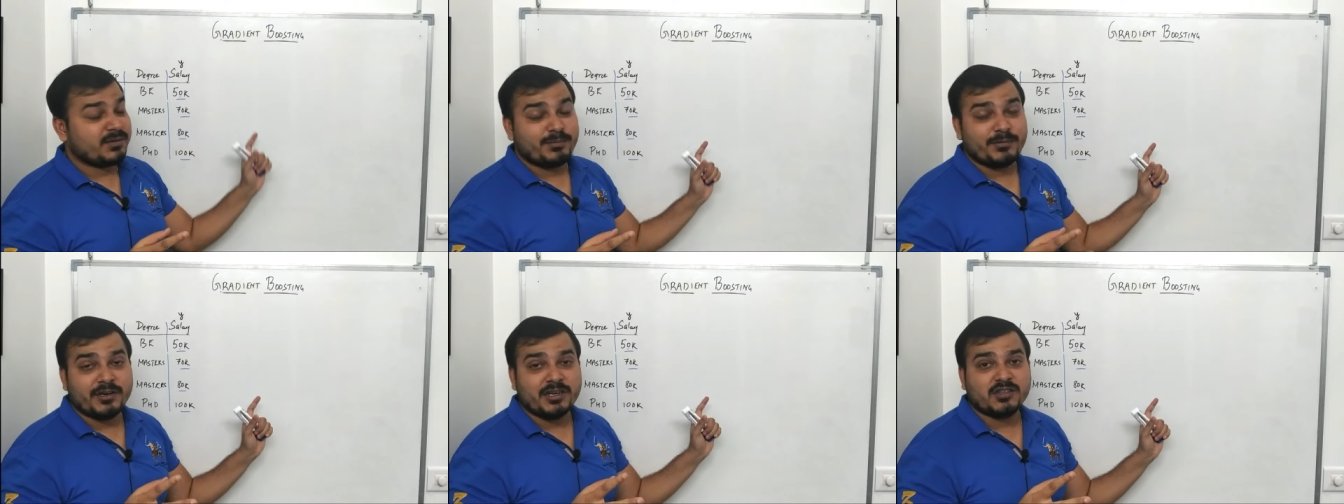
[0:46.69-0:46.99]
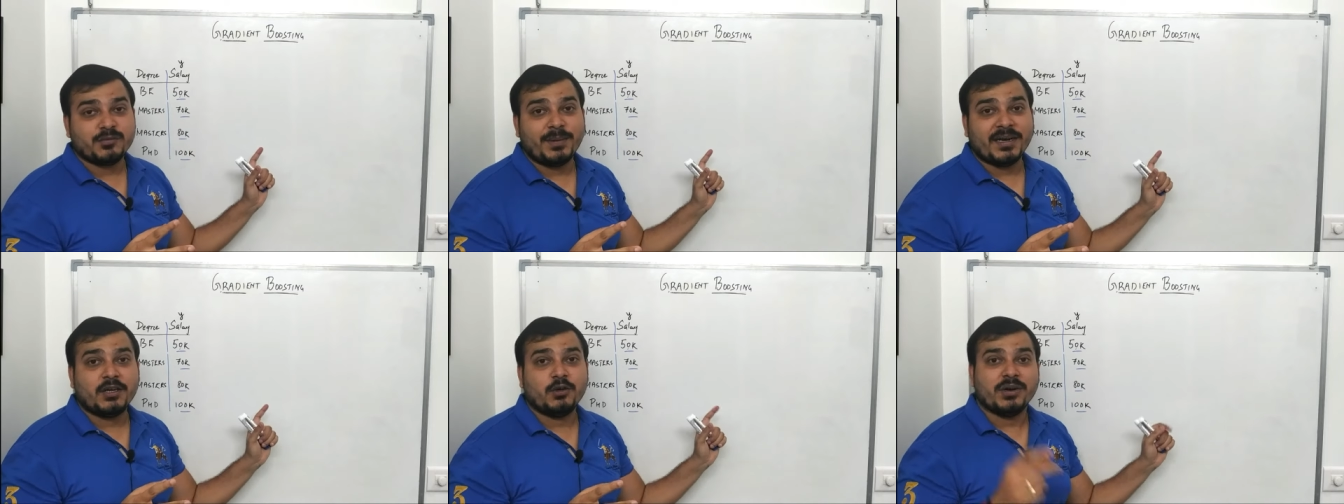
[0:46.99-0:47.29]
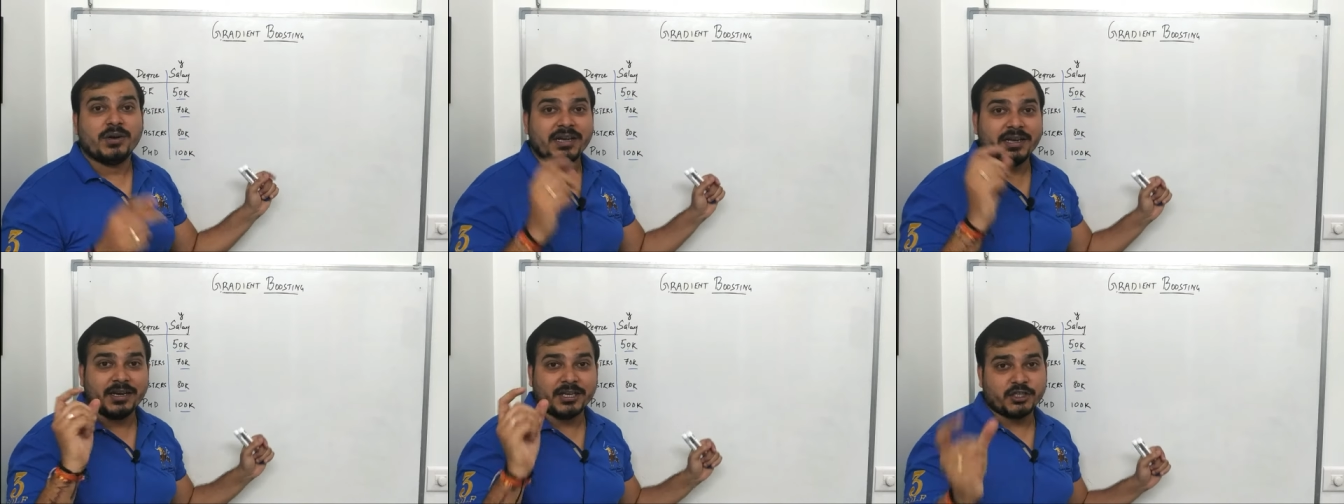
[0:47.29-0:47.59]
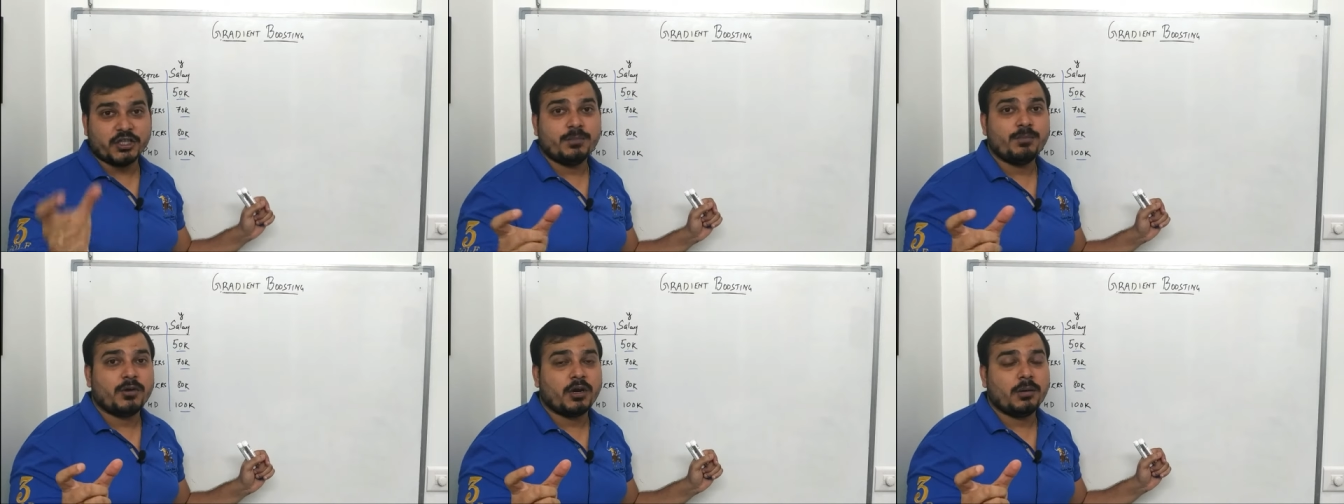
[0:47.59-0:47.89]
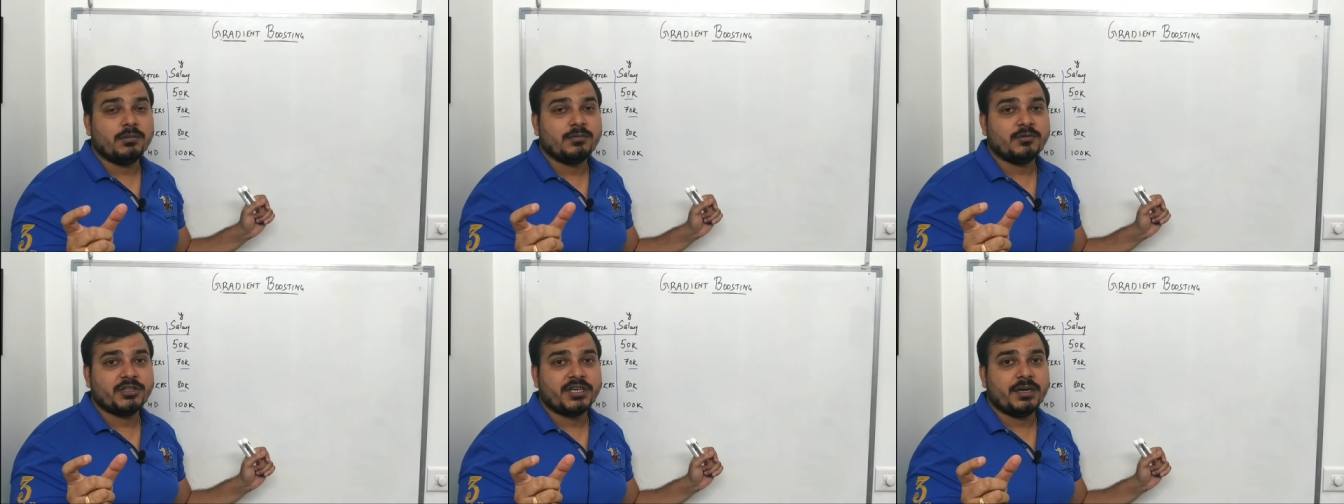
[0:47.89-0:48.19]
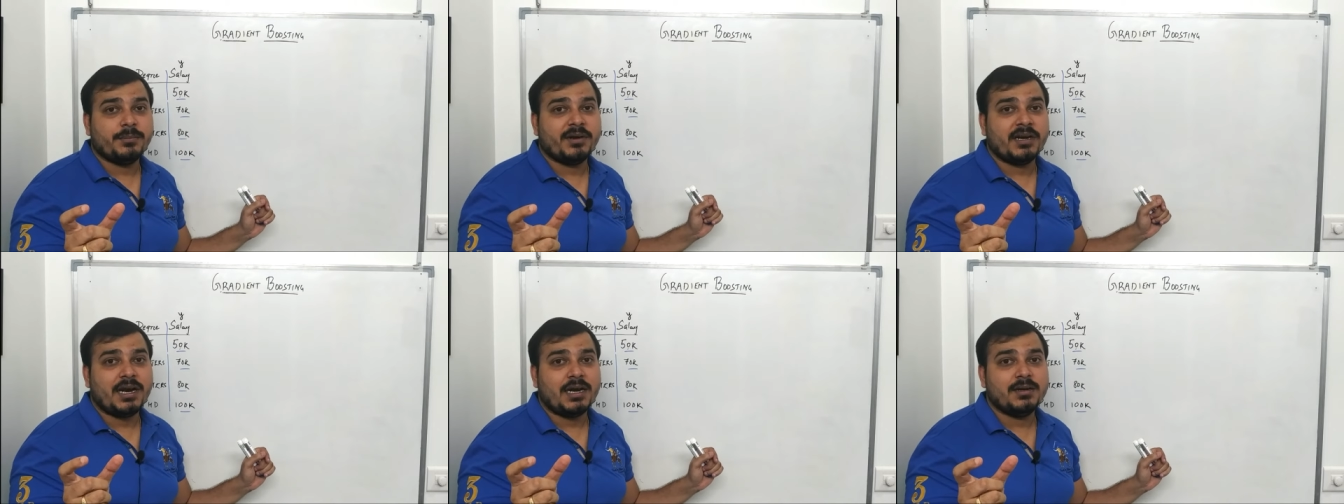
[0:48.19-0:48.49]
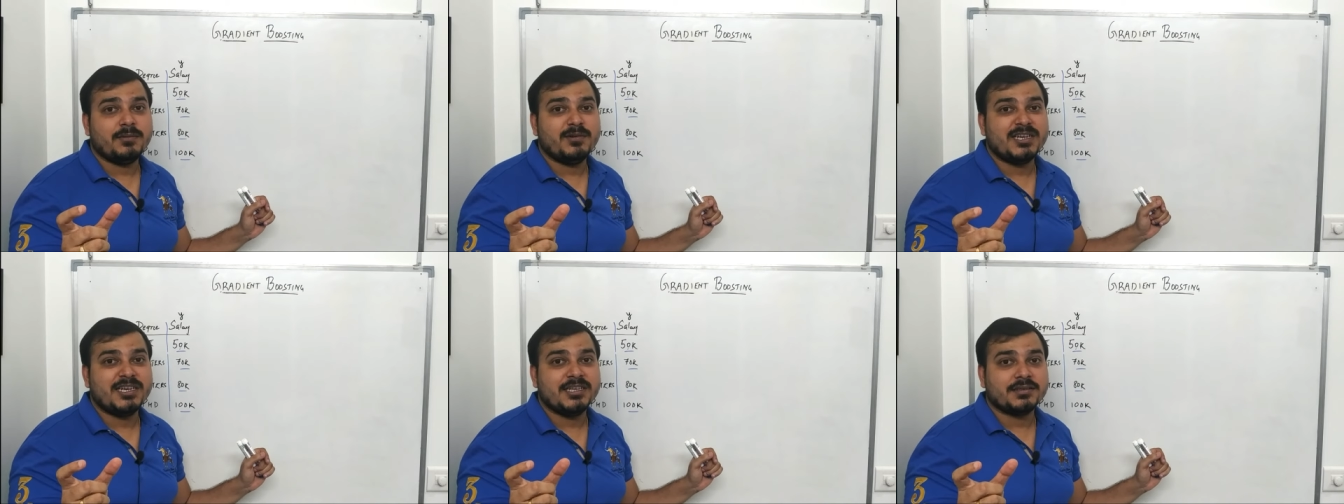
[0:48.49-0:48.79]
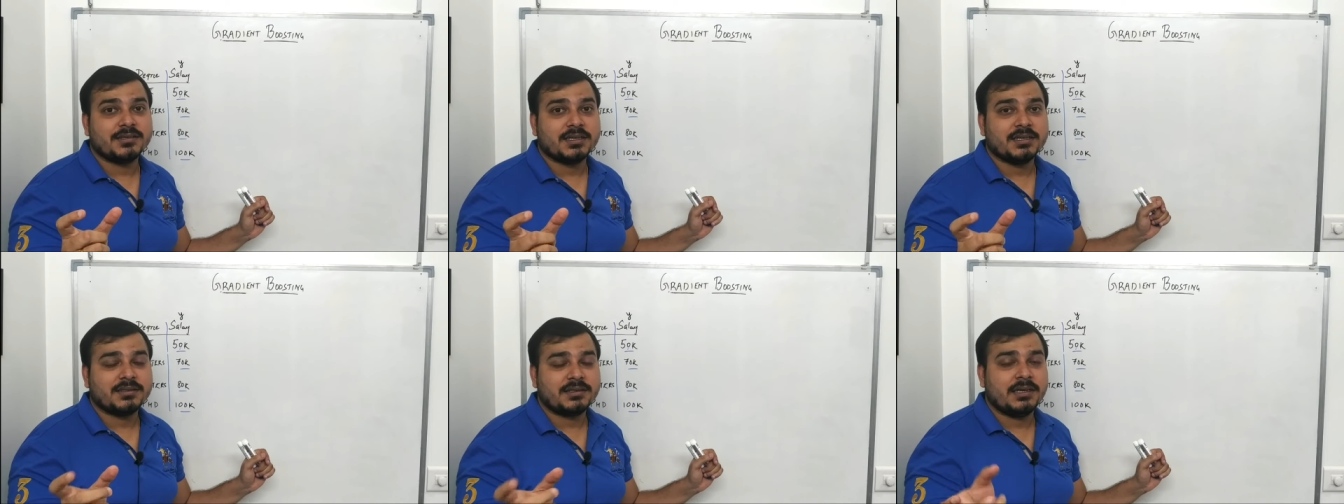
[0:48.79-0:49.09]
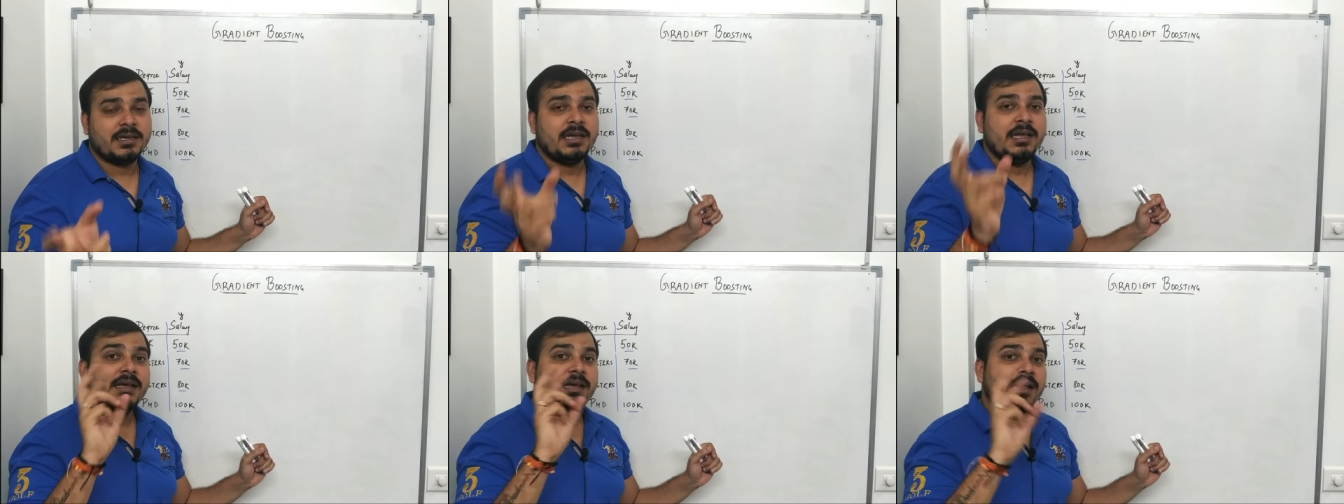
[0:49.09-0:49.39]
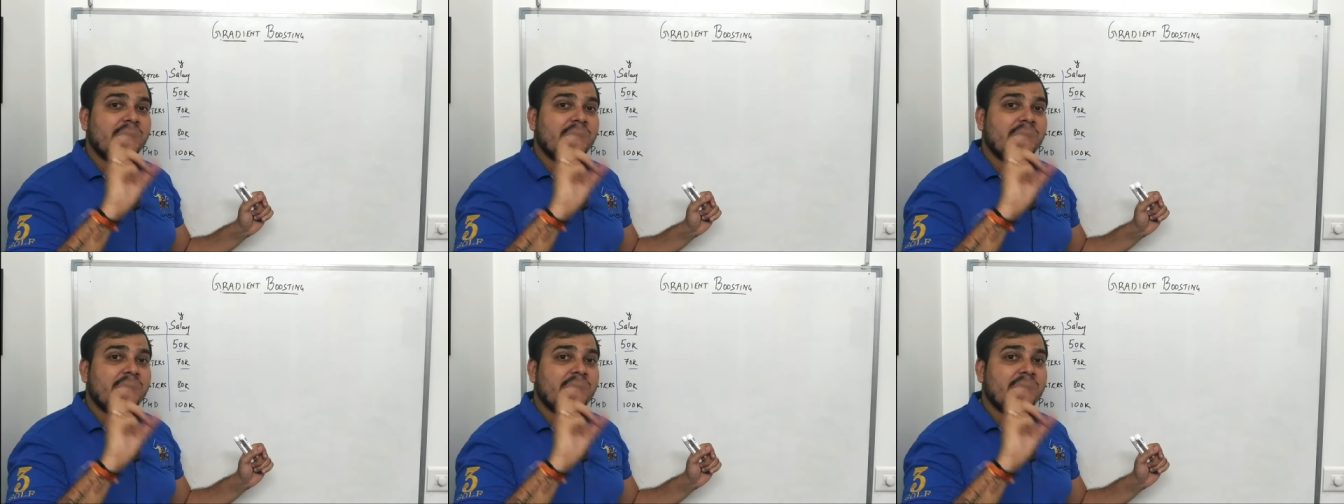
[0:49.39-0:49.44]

respect to regression problem statement I'll be discussing,